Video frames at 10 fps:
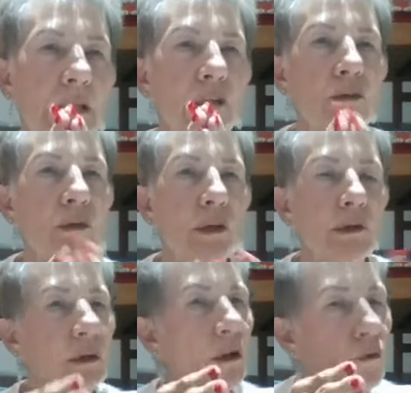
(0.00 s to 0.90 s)
to
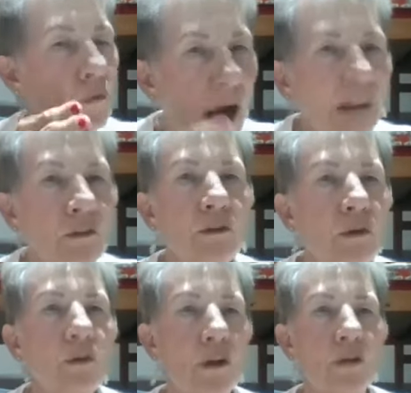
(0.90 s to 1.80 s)
uh, right
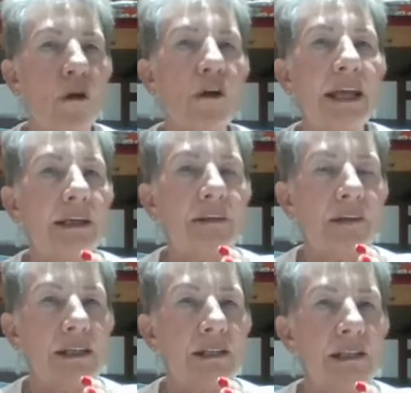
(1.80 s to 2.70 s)
through the wrong
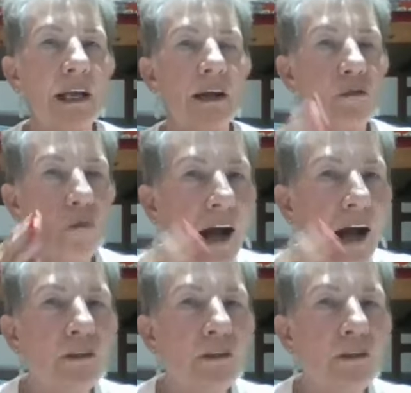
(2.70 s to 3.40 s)
hearings right